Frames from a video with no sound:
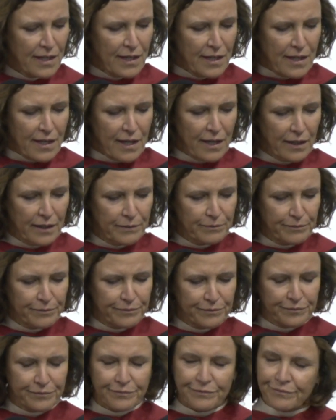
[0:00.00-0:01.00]
Um,
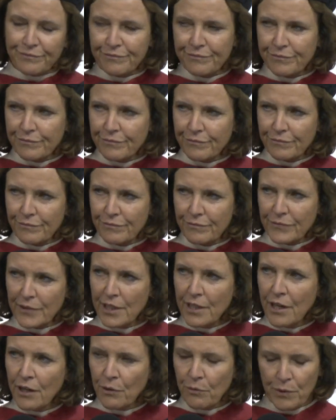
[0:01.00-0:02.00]

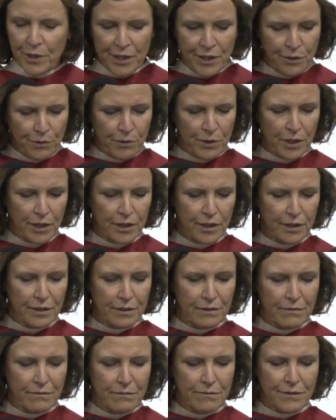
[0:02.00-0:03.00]
you know, when you
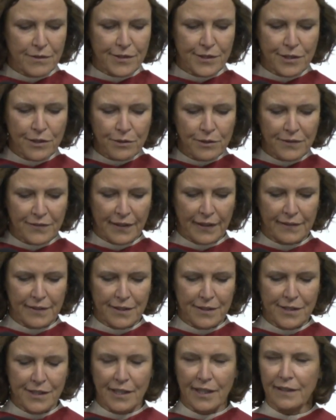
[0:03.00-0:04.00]
were students at the
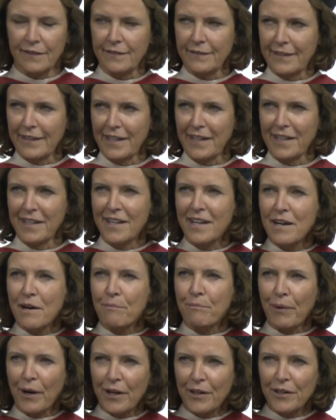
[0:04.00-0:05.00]
GSD,
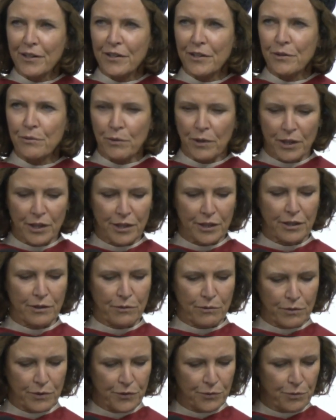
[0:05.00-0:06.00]
part of the
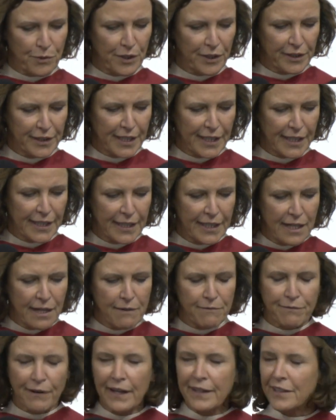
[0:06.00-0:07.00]
work was really
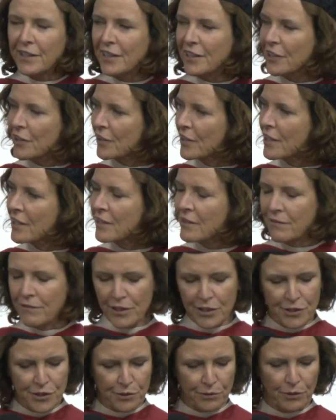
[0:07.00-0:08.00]
finding your
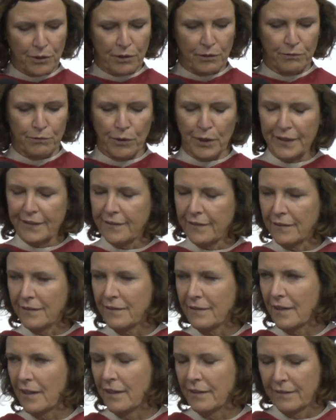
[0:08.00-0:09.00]
individual
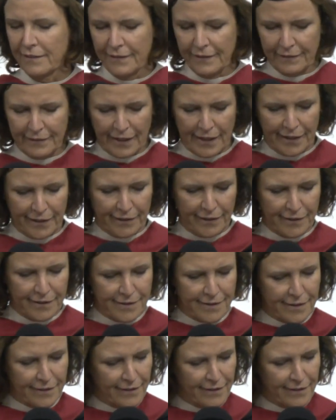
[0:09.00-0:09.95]
voices as designers